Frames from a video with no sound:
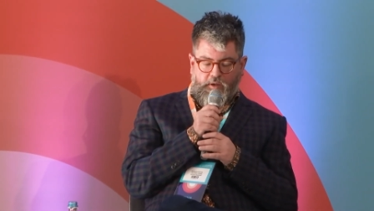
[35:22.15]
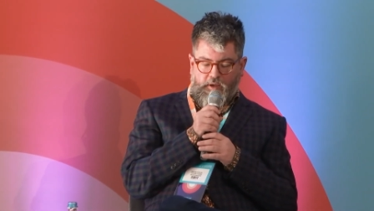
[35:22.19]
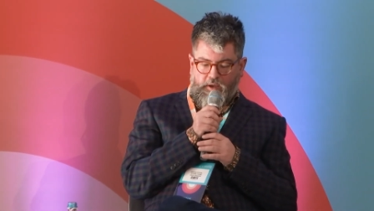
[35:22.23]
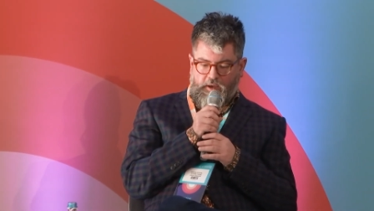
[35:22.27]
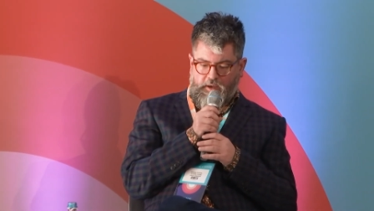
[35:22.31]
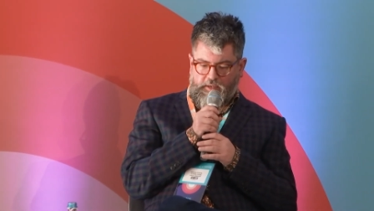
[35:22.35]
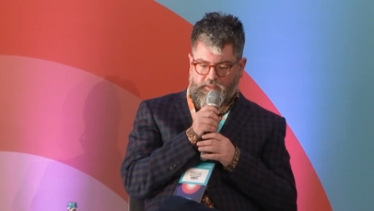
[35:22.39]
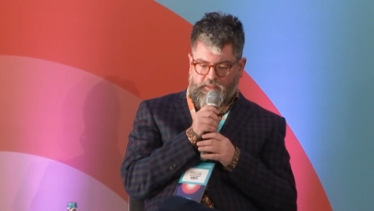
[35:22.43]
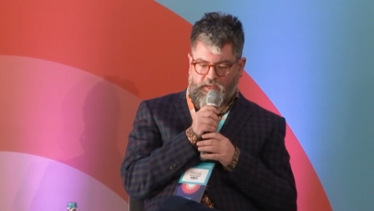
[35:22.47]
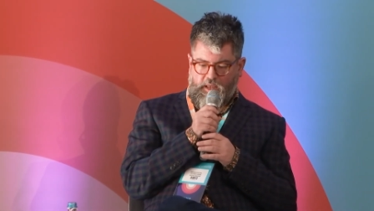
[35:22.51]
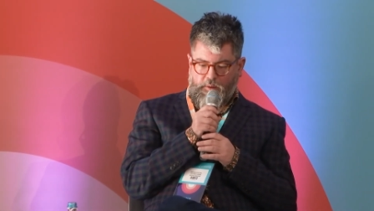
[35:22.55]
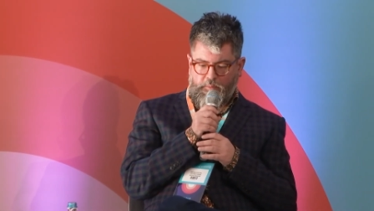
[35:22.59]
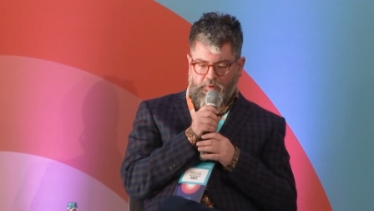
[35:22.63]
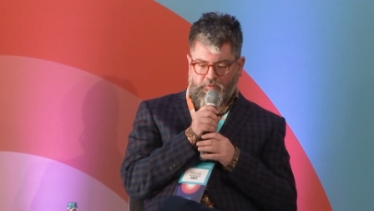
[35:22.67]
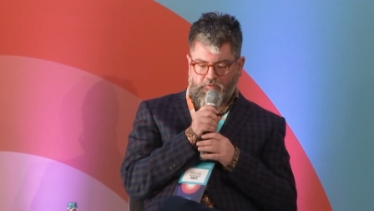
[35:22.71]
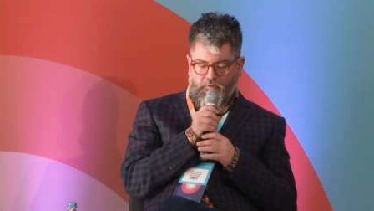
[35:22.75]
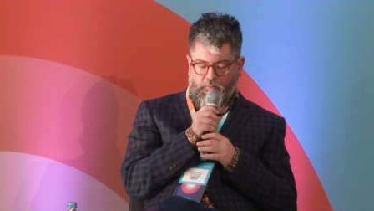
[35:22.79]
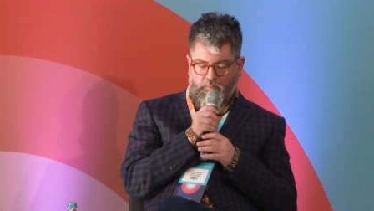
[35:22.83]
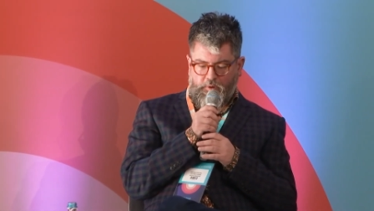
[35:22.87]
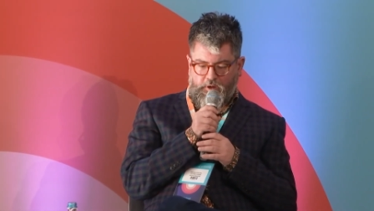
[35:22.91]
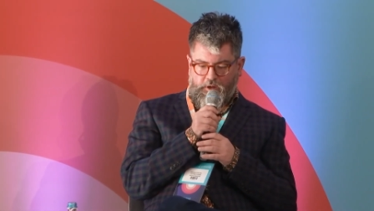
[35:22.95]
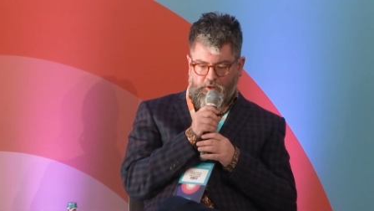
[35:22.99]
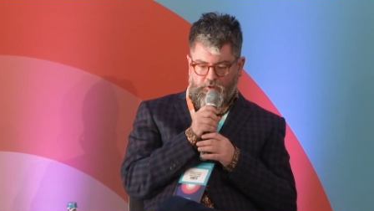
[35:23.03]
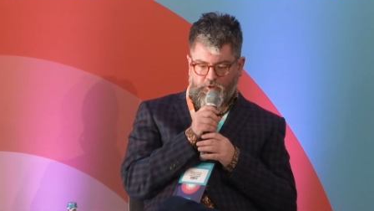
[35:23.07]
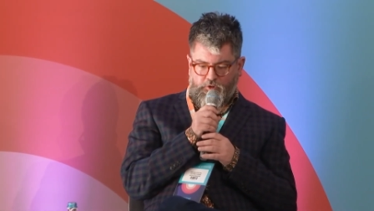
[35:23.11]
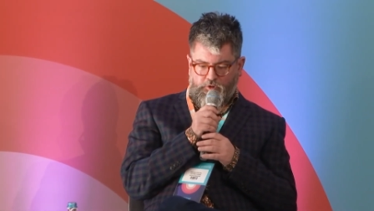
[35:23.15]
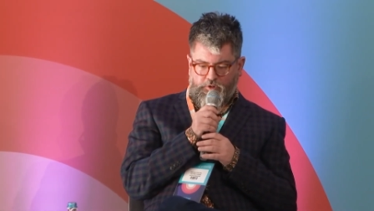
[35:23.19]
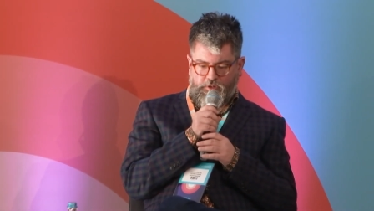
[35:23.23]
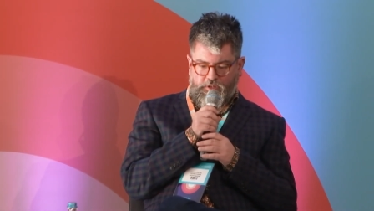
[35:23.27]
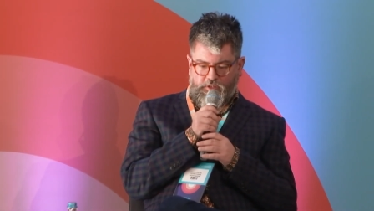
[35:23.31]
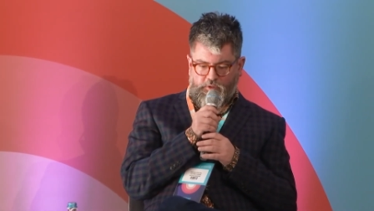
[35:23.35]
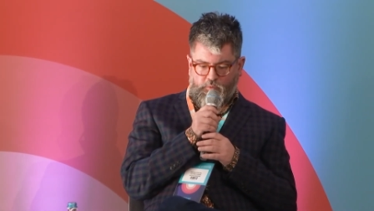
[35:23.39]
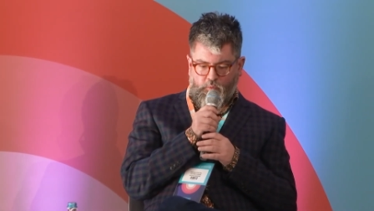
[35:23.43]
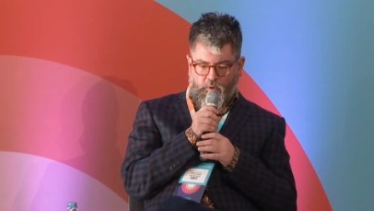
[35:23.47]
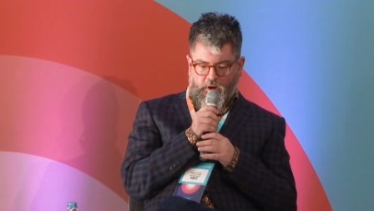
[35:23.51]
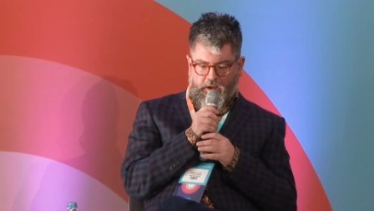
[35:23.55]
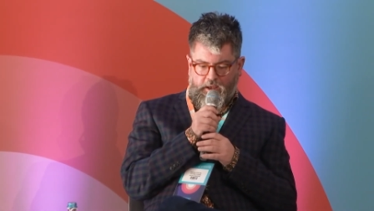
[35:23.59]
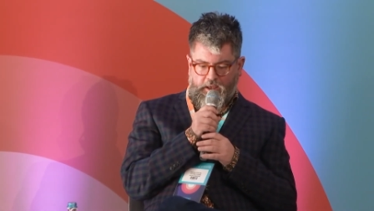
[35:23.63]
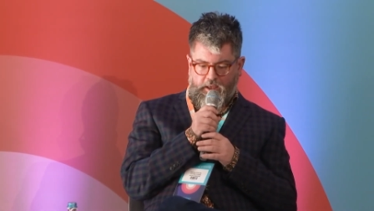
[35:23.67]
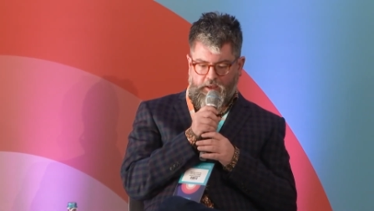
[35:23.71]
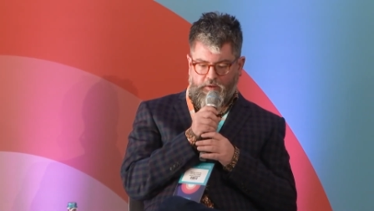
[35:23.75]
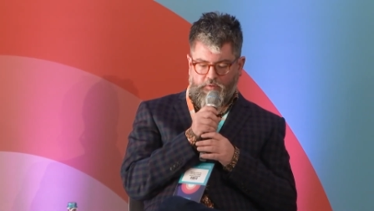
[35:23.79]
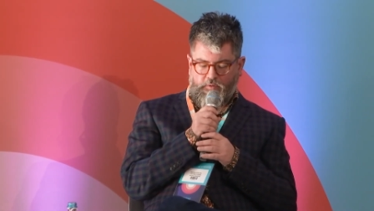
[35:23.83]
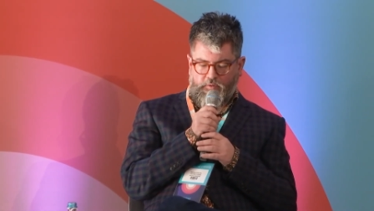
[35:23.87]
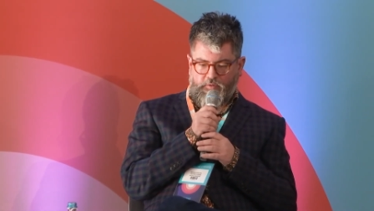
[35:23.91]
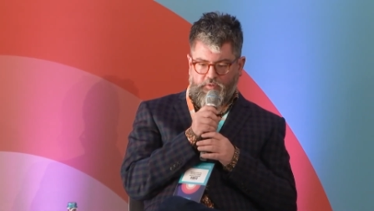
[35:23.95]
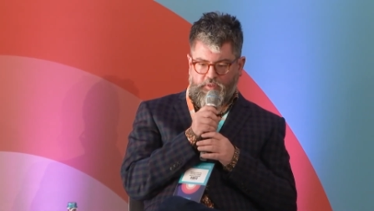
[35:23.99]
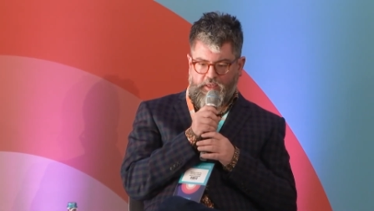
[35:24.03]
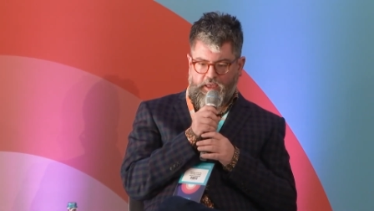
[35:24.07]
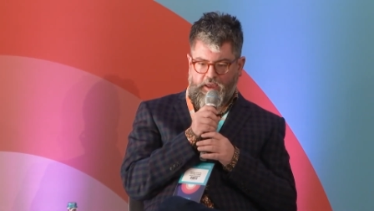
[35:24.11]
is coming from countries where
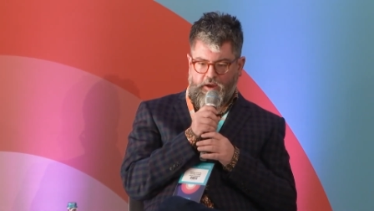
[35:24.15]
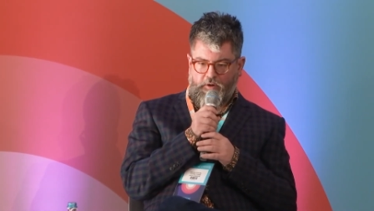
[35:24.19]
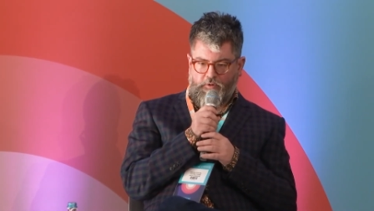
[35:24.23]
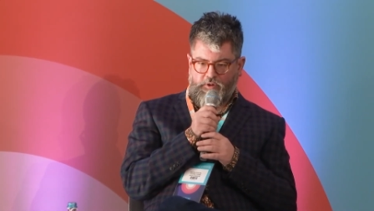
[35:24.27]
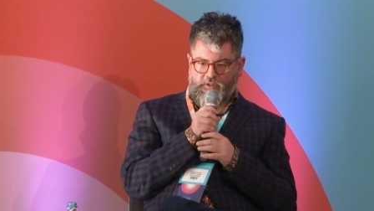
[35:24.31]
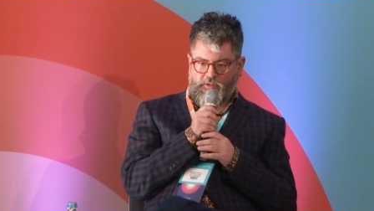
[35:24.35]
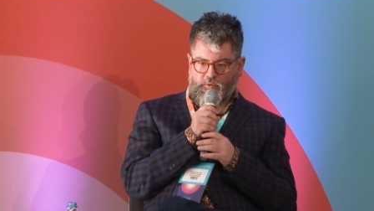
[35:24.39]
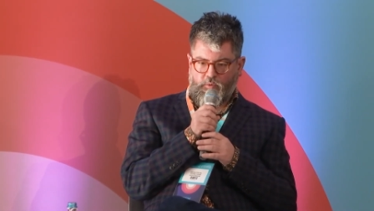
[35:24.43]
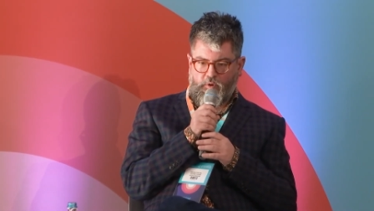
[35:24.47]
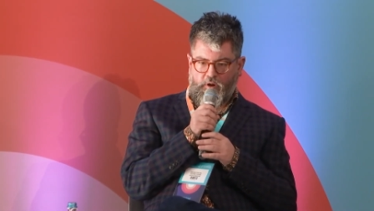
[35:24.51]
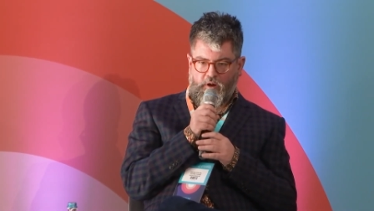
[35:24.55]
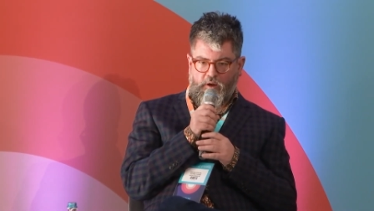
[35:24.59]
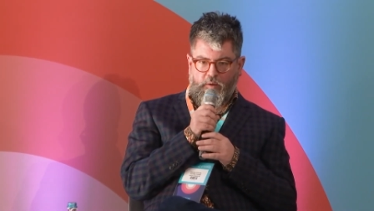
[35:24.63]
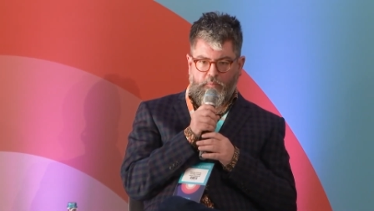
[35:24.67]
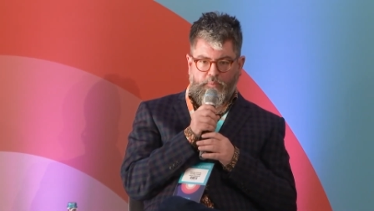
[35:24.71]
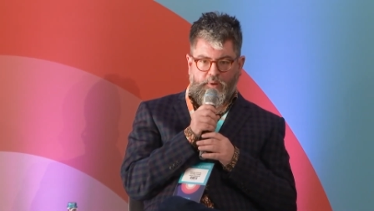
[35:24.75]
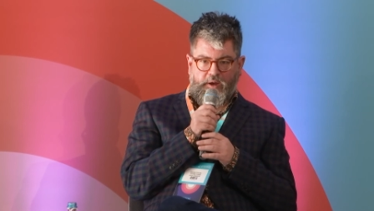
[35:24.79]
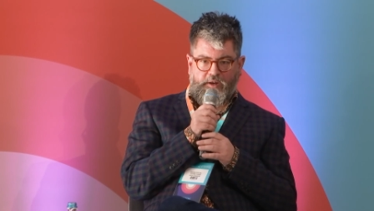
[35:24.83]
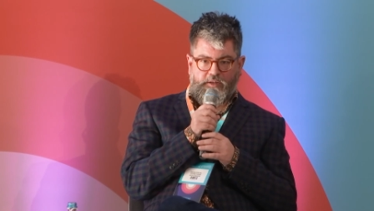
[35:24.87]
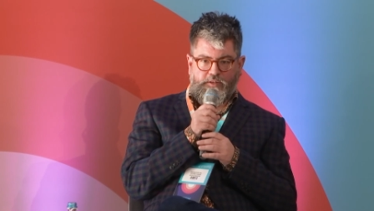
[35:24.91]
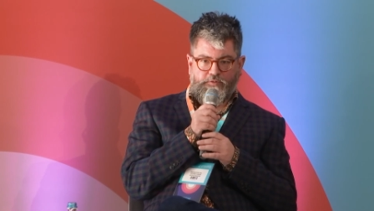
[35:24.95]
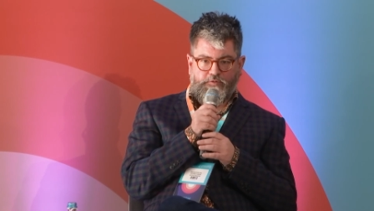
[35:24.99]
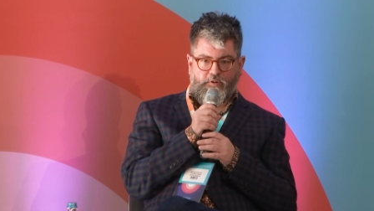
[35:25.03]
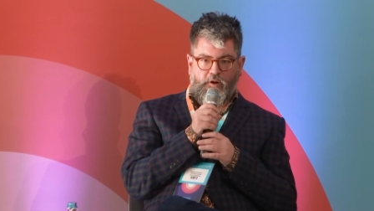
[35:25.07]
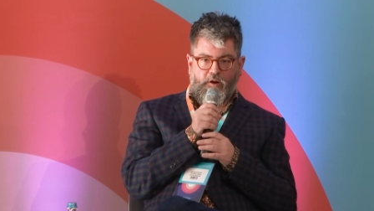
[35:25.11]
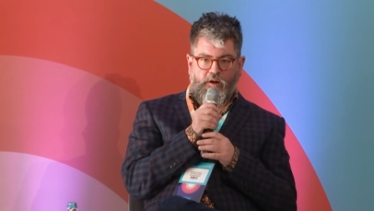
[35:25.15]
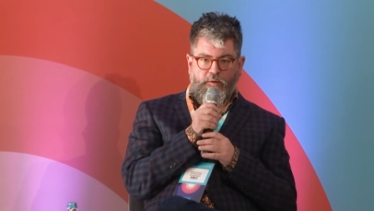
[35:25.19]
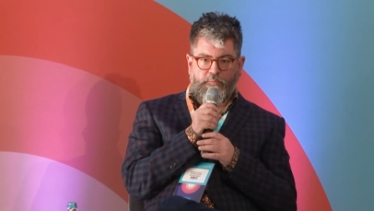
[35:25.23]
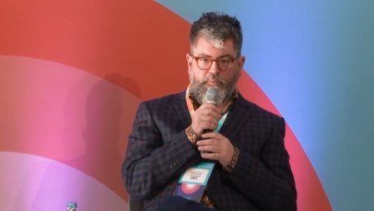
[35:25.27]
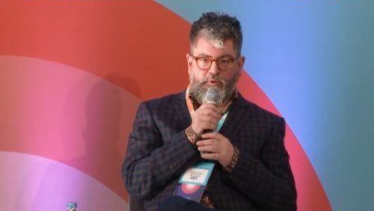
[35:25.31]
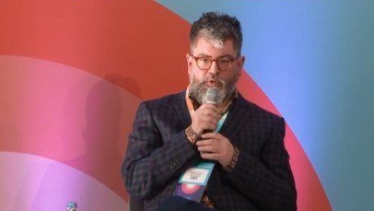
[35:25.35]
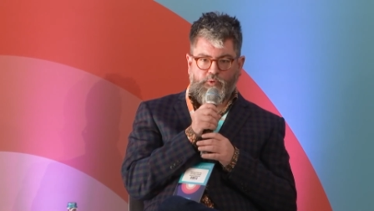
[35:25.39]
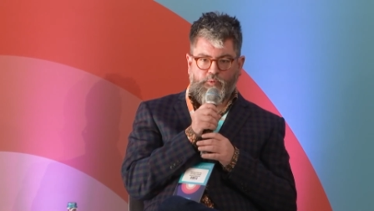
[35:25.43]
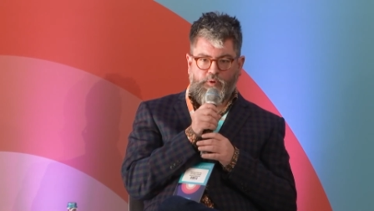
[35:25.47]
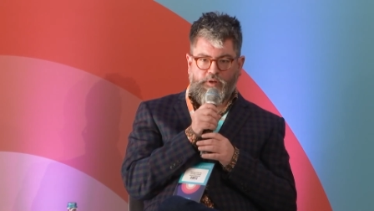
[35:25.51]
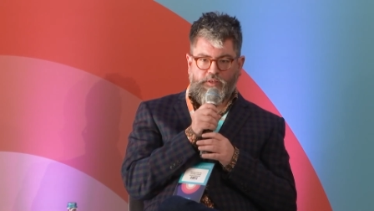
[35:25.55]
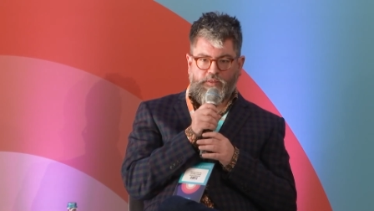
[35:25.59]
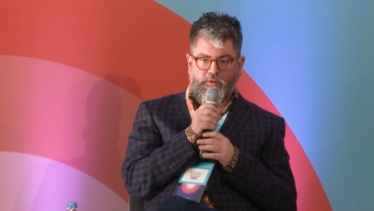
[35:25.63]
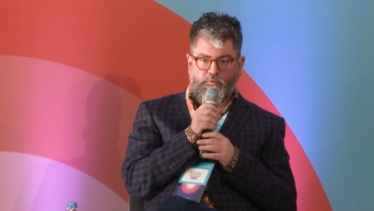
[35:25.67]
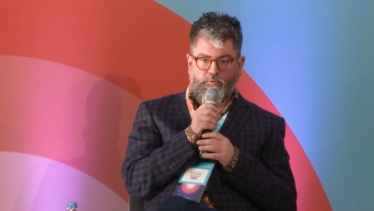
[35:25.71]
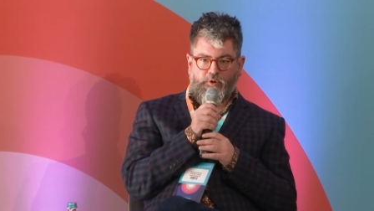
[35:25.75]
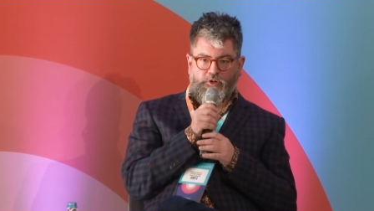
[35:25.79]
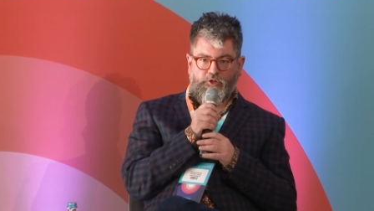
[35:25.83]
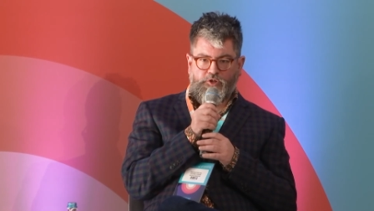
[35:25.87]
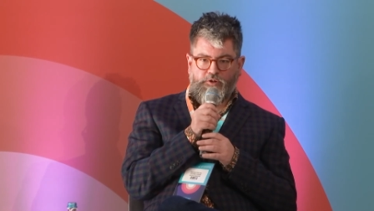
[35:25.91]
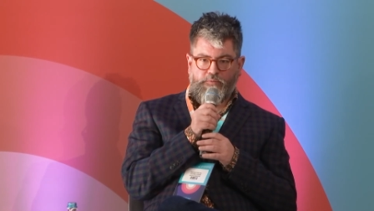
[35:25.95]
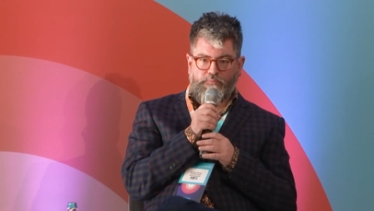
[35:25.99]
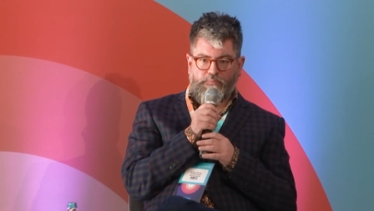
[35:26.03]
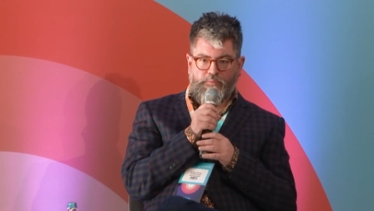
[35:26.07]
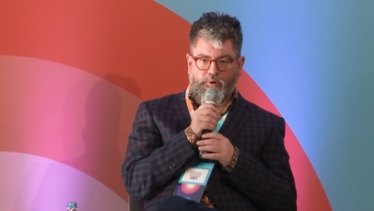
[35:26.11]
there is quite a big divide between the
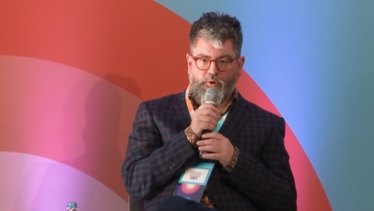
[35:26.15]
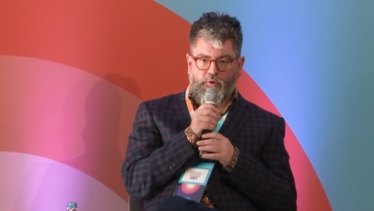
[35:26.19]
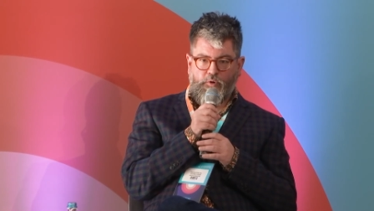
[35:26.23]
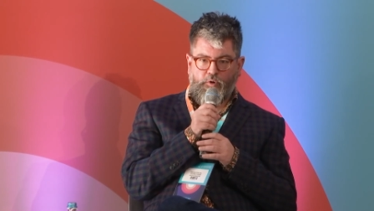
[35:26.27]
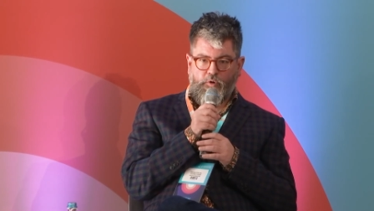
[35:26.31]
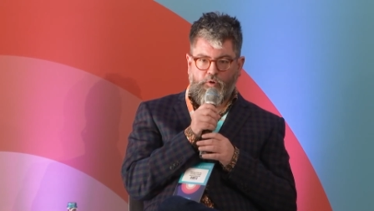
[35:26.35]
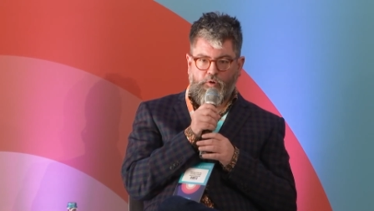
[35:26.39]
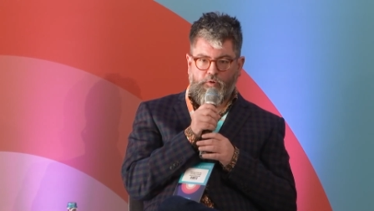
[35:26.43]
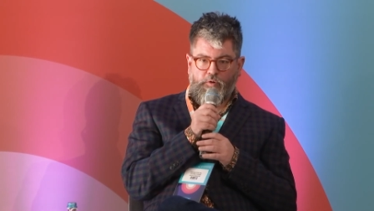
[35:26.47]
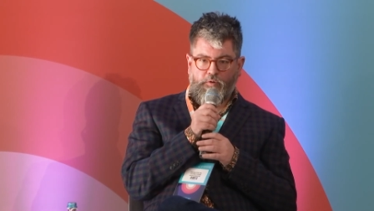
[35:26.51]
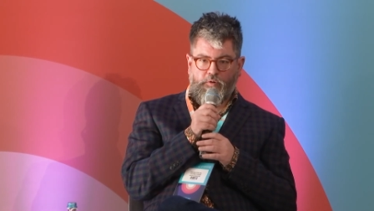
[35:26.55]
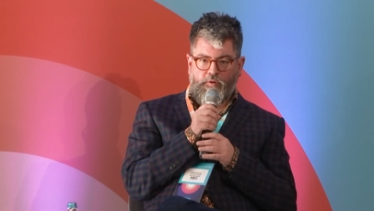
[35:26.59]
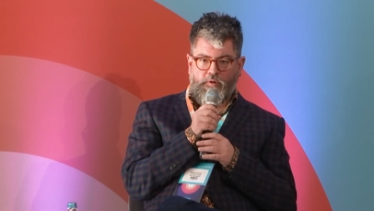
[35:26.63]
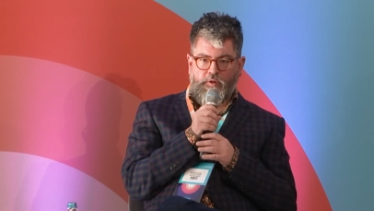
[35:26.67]
rich and poor.